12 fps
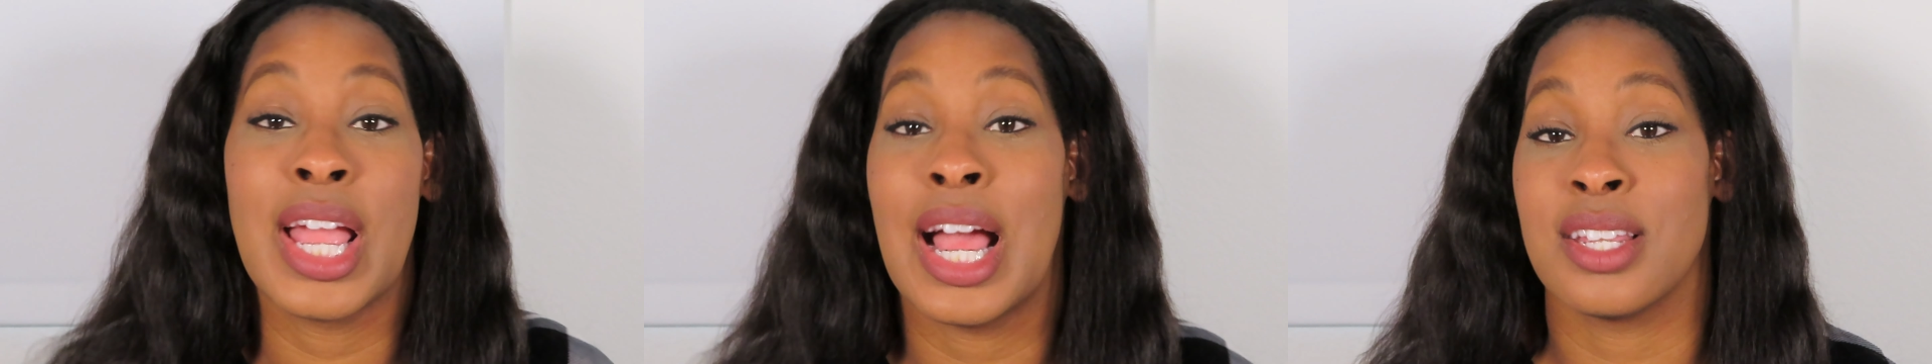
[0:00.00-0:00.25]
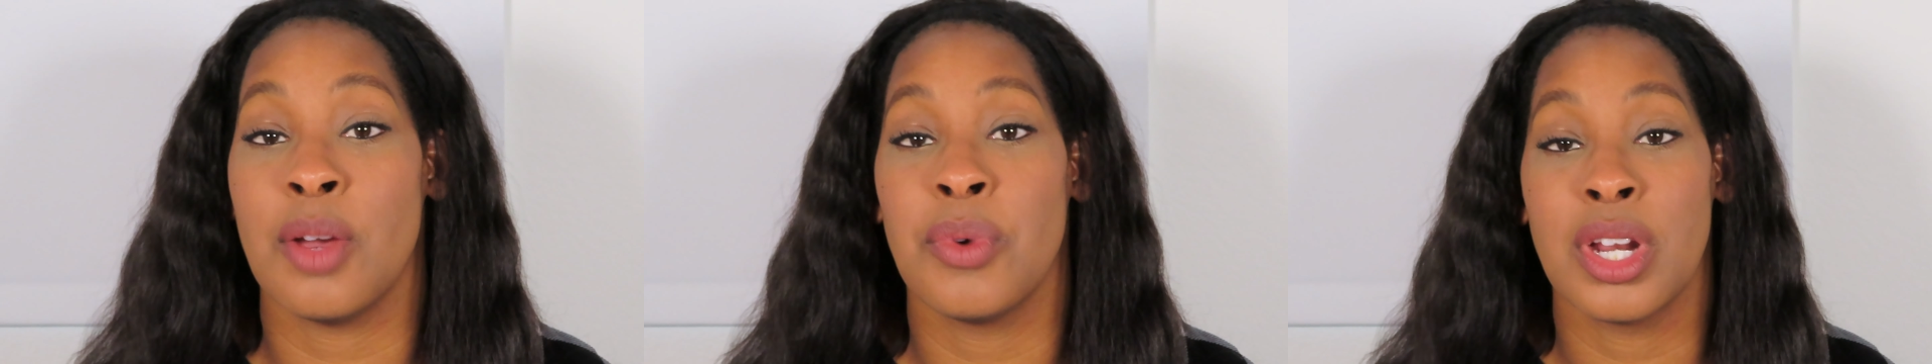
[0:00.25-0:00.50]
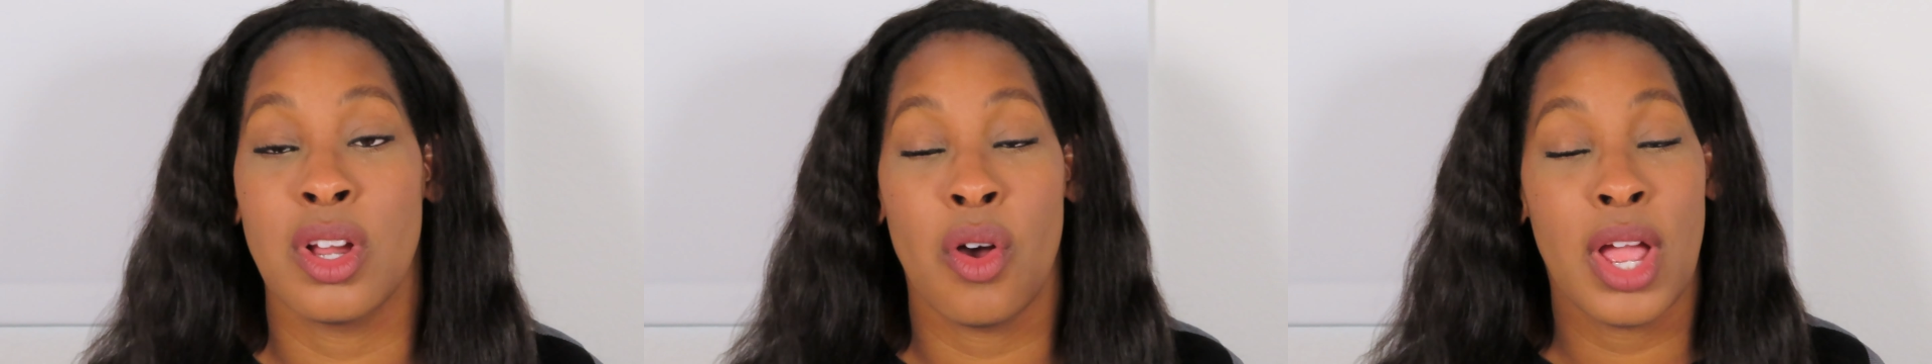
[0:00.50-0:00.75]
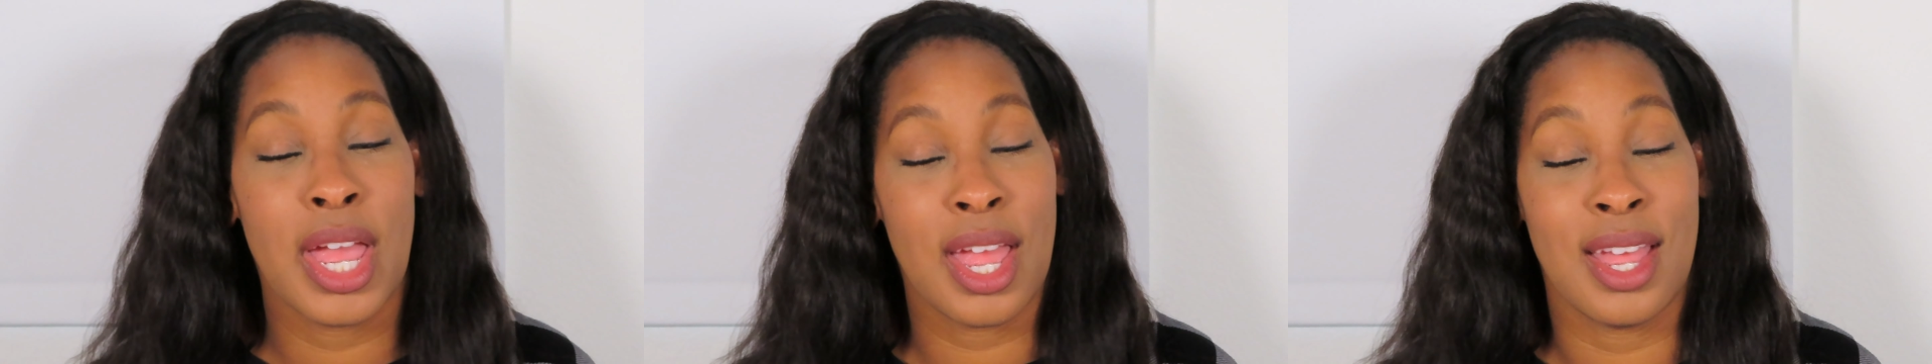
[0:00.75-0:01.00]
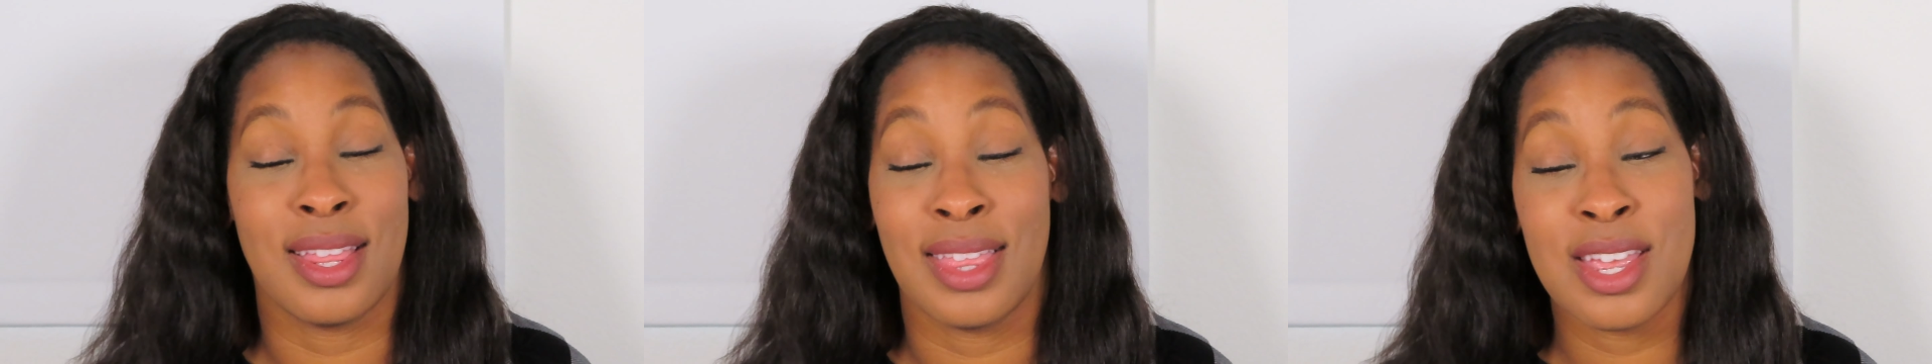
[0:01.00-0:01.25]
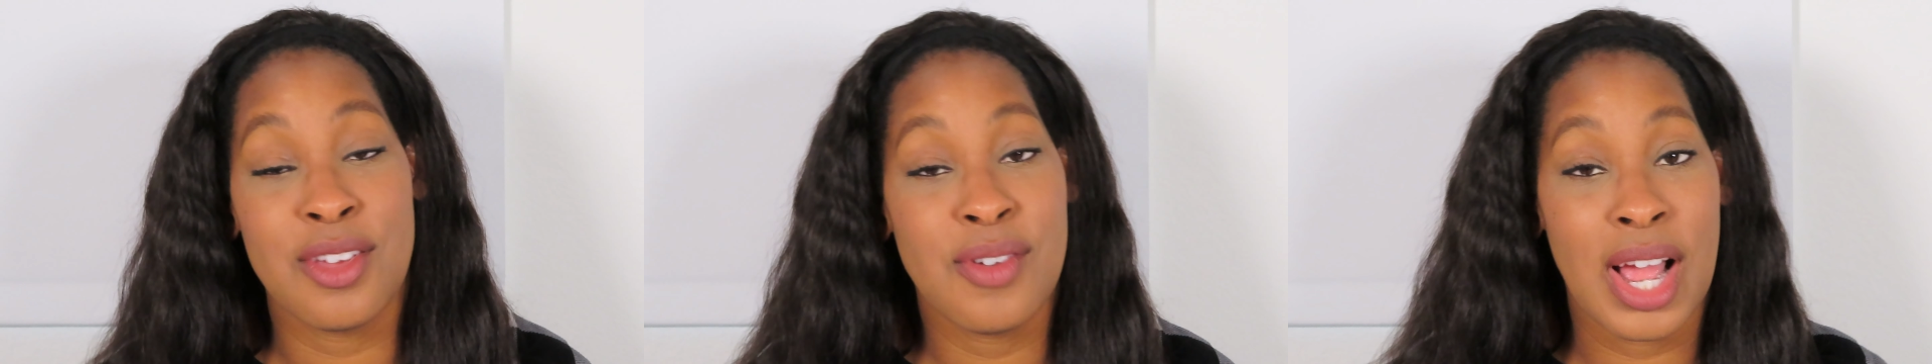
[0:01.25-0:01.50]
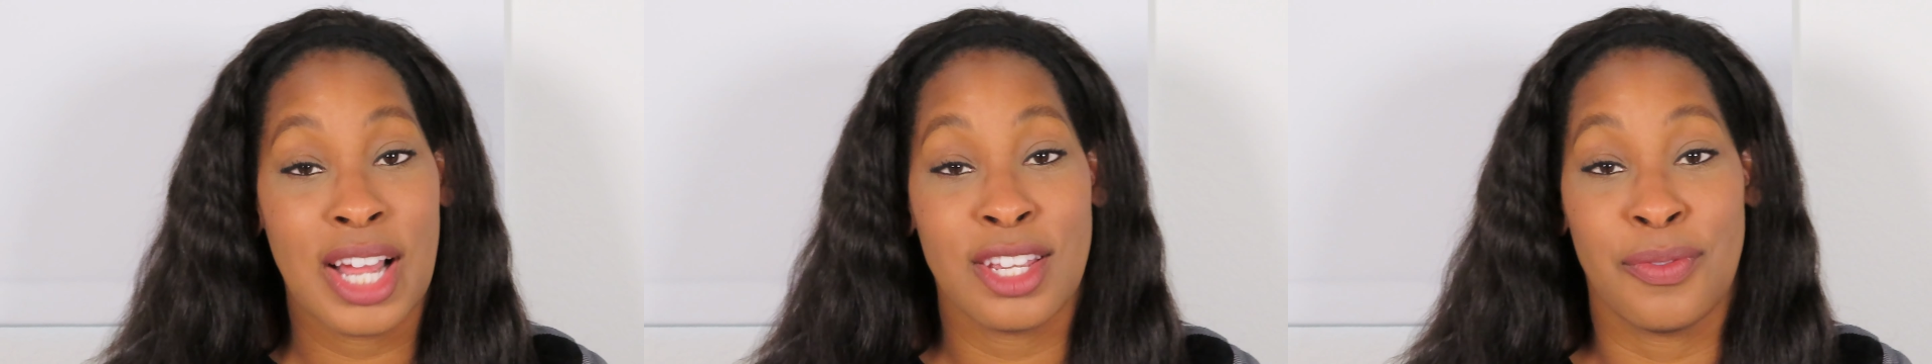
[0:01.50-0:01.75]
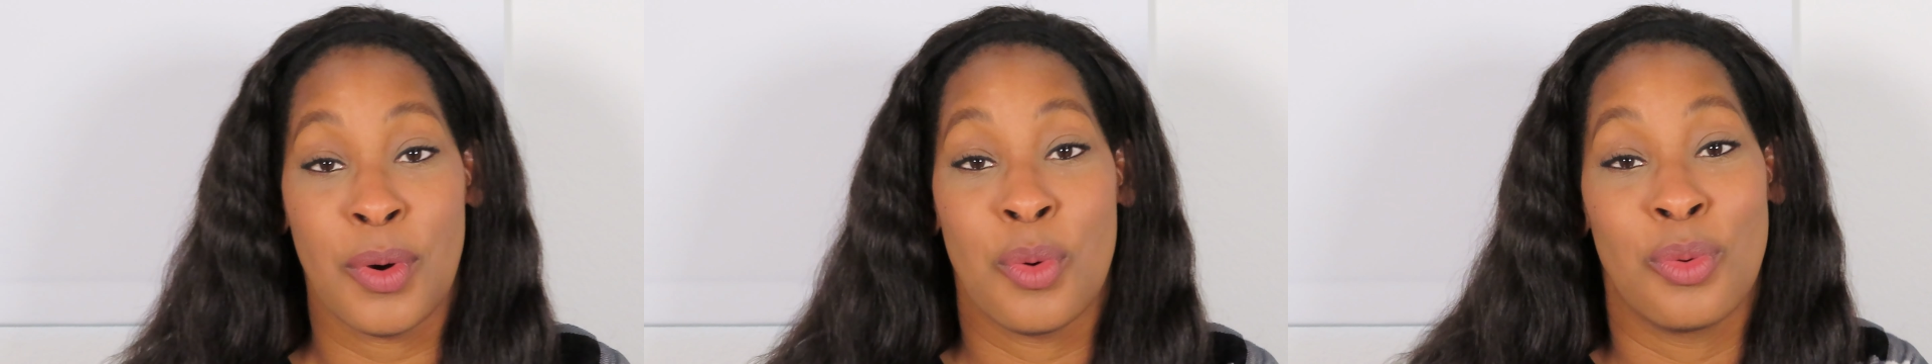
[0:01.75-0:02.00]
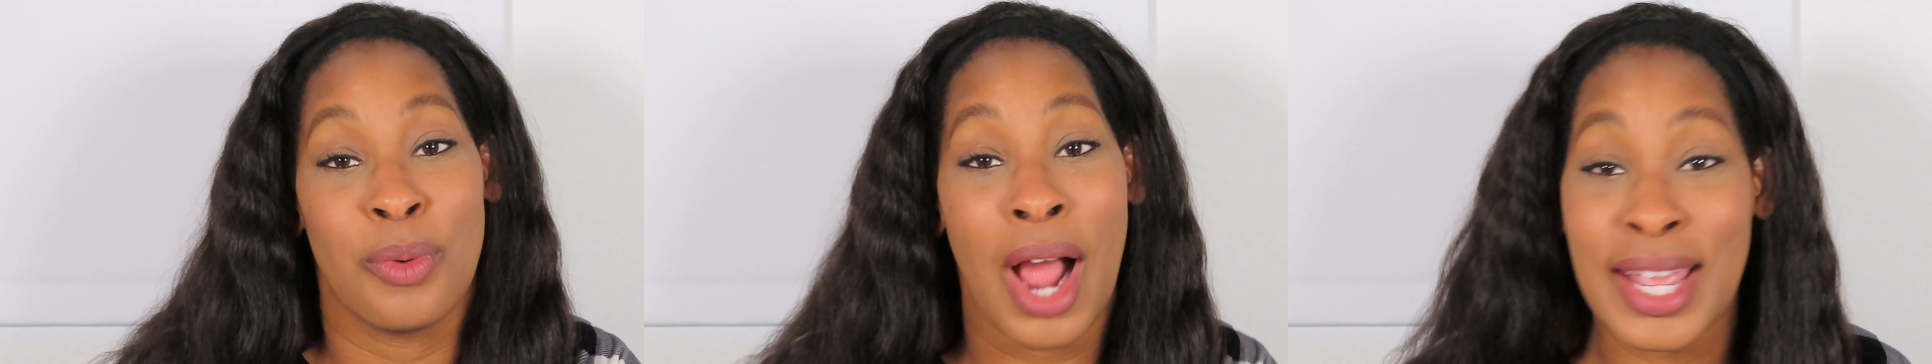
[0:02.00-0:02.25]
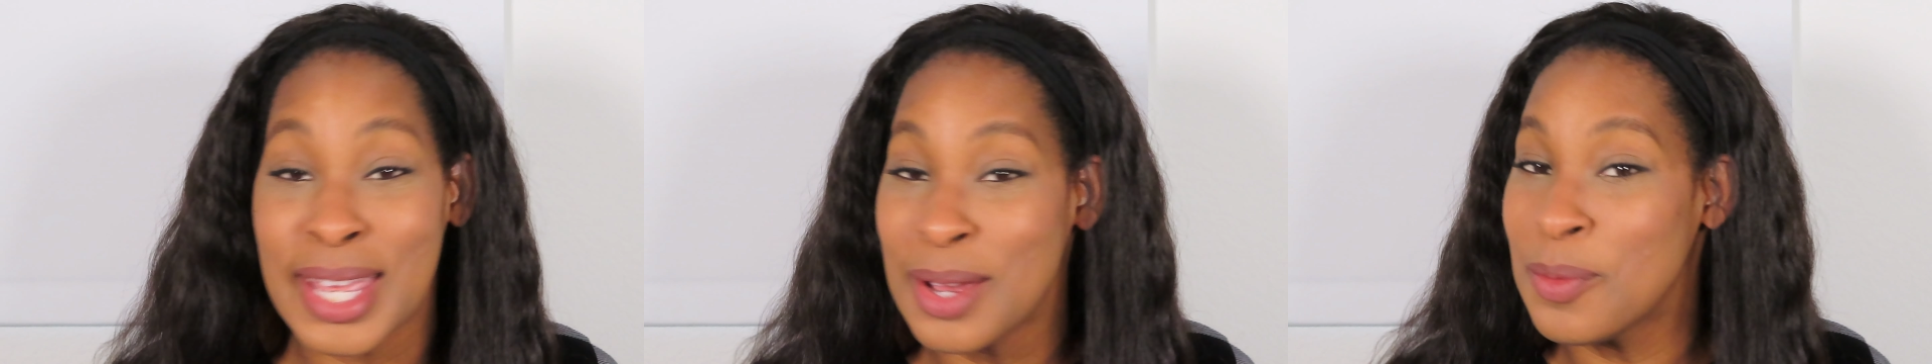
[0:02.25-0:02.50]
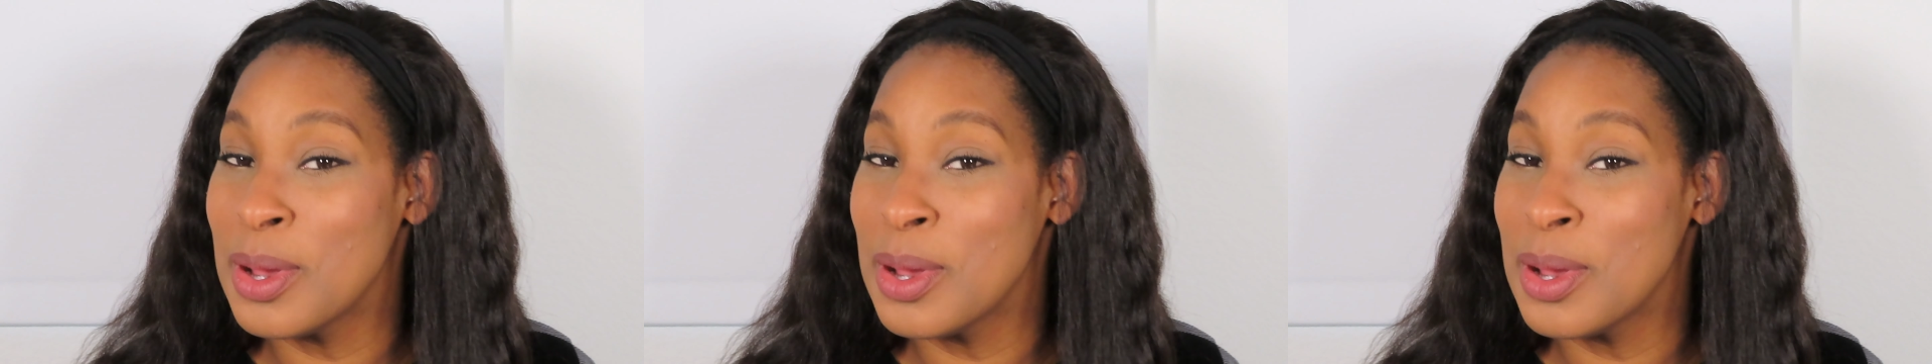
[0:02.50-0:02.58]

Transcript: guys, I want to go ahead and thank you guys for rocking